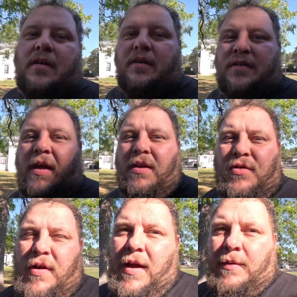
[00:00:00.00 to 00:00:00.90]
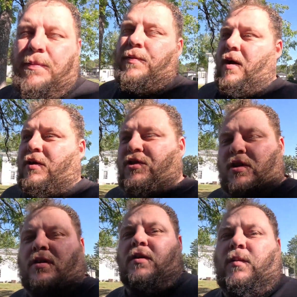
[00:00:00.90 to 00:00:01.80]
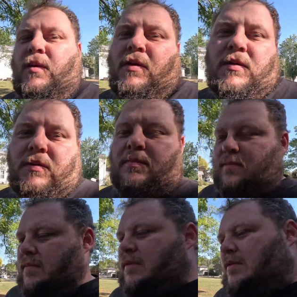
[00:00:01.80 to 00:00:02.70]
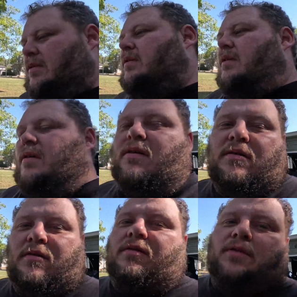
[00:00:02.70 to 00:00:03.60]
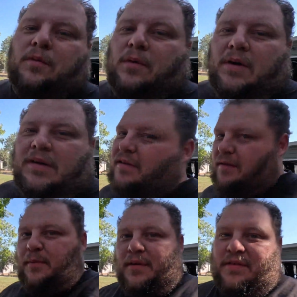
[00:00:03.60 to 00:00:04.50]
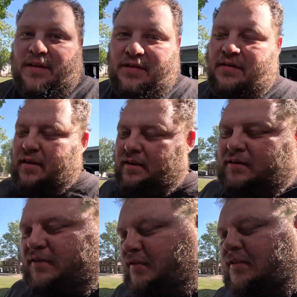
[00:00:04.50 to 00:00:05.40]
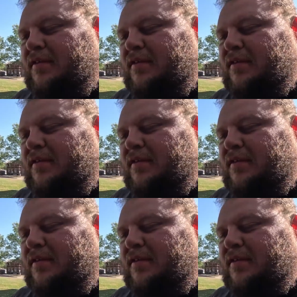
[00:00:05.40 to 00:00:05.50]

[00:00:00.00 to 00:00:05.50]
a sidetrack project going on. Don't worry, the Mustang's not on